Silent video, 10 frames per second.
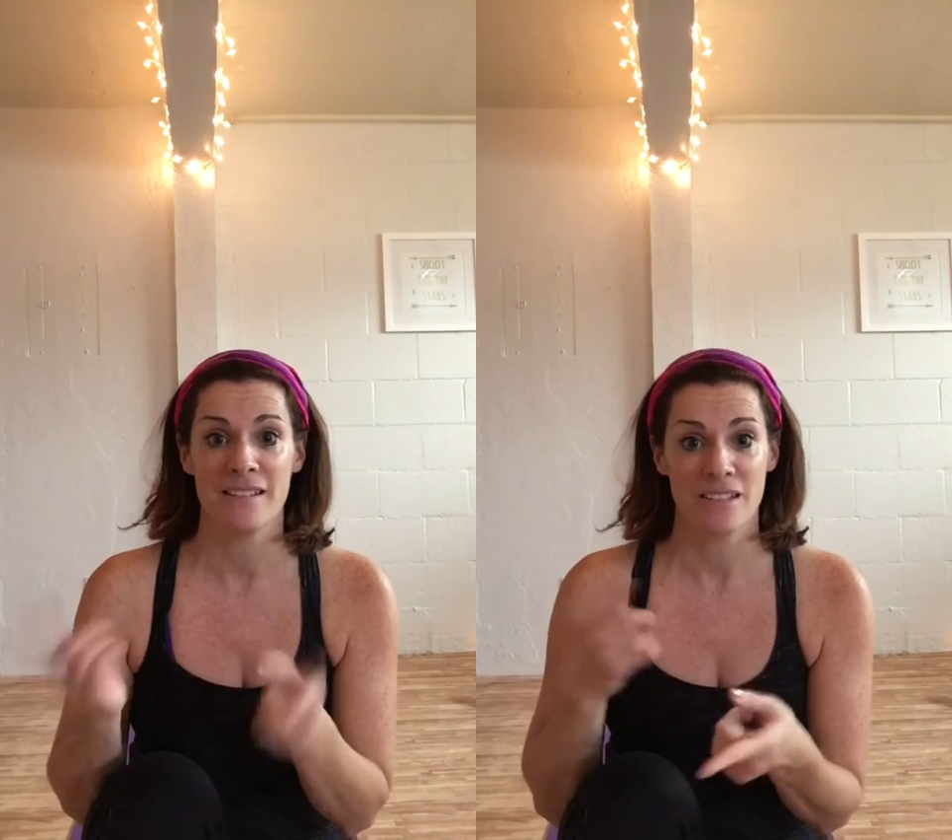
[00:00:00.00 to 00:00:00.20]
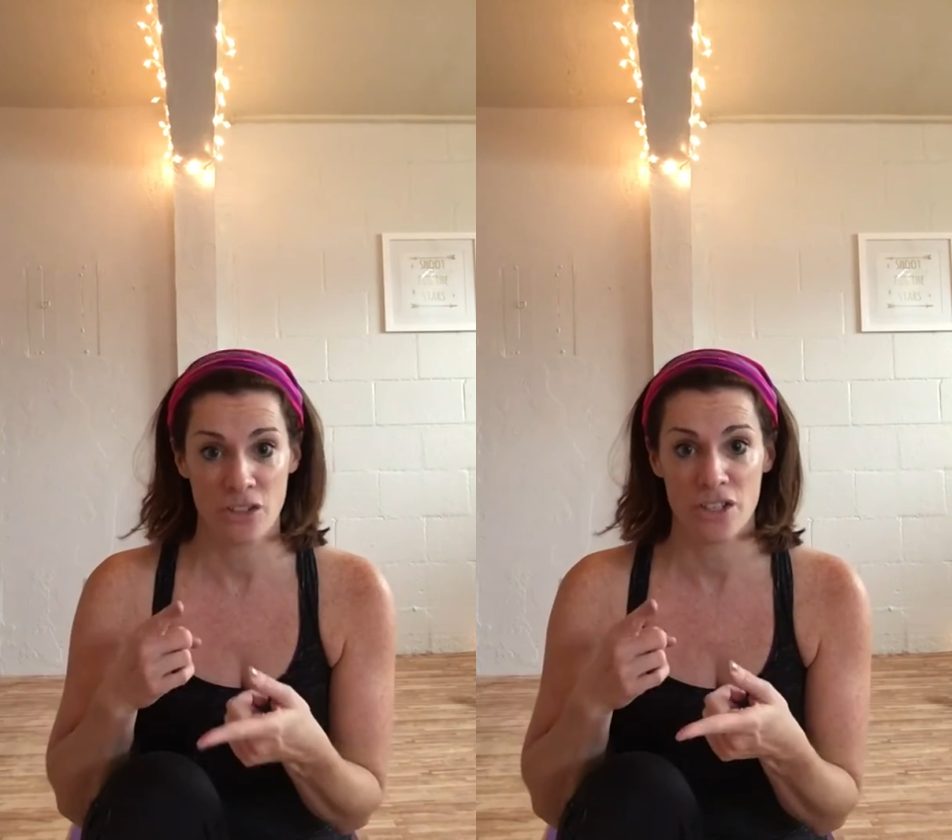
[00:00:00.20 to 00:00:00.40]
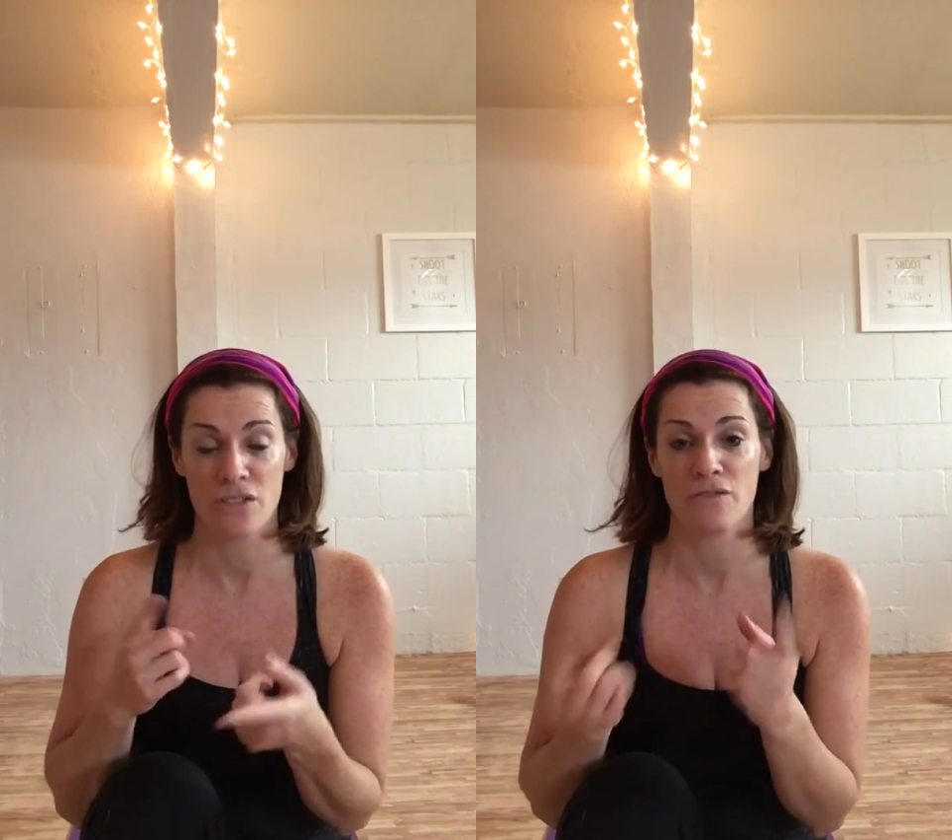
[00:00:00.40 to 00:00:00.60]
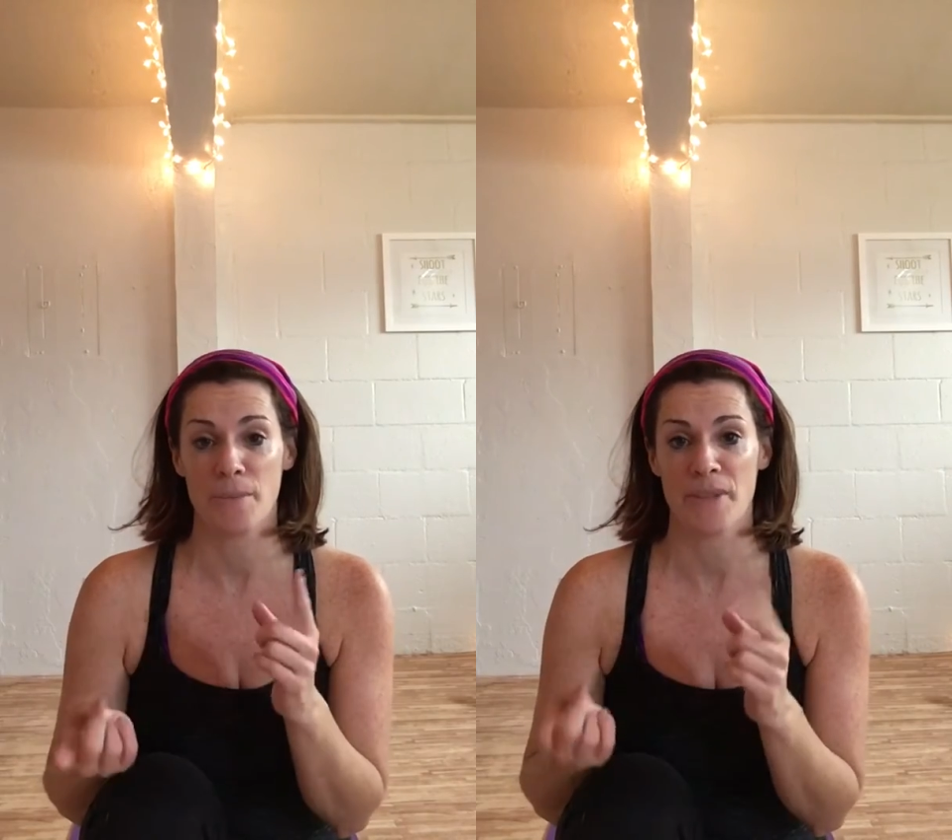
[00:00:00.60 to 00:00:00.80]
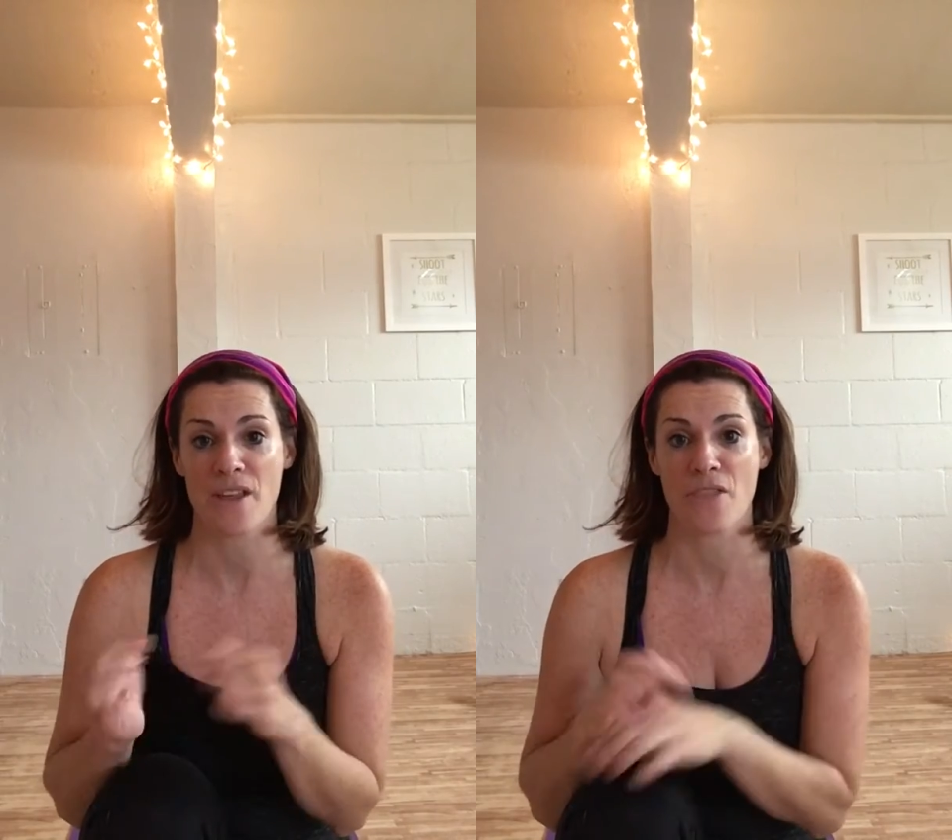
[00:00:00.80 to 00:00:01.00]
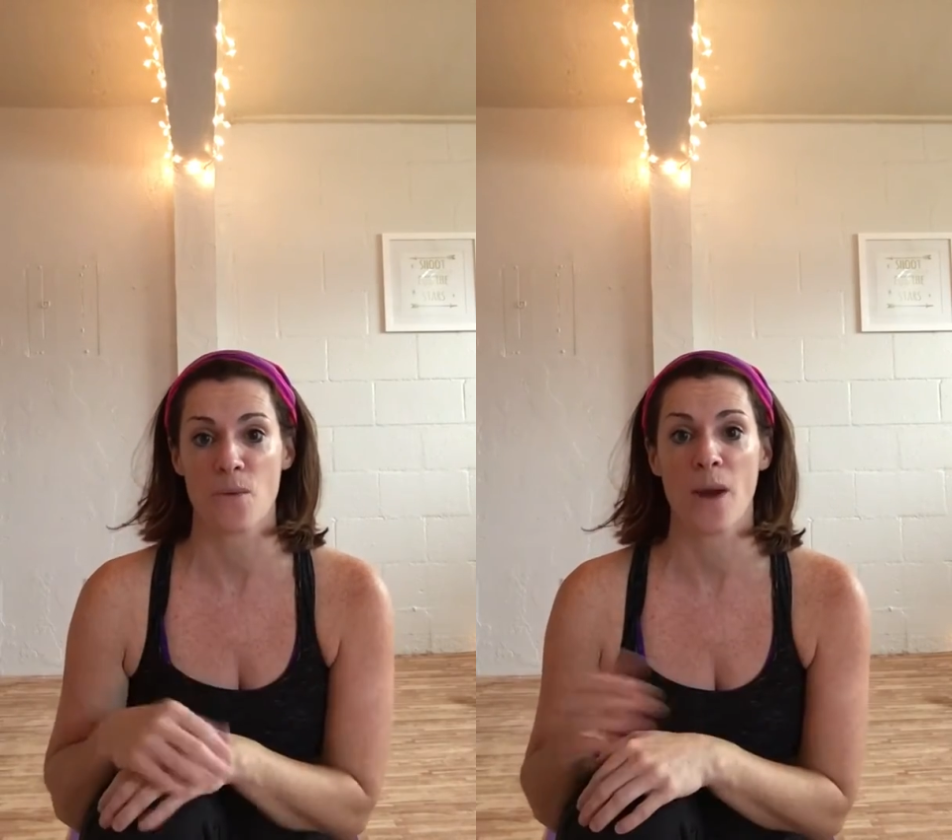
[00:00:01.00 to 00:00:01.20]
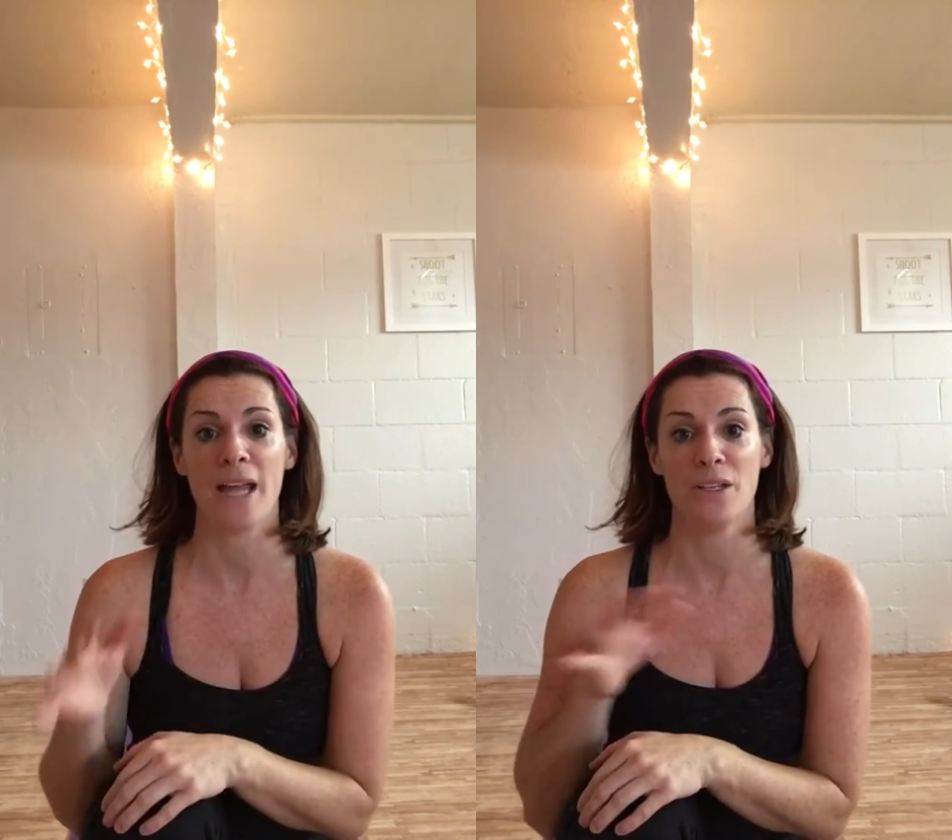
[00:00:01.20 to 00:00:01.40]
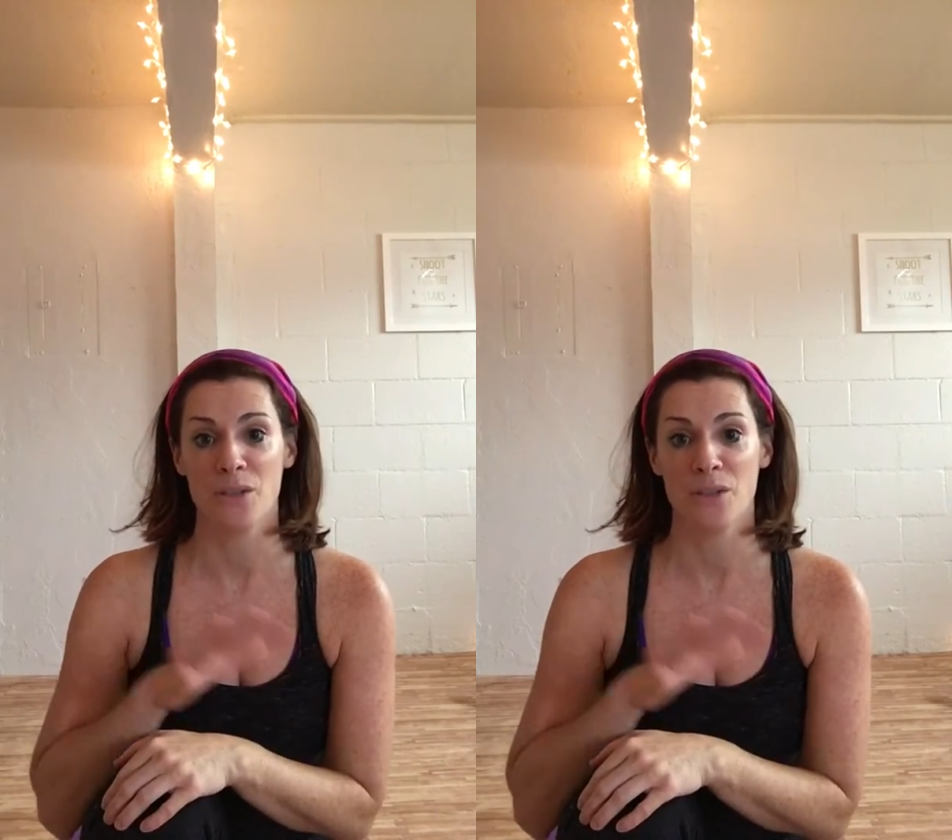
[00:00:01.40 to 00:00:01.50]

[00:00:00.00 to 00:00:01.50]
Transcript: you can flip it the other way.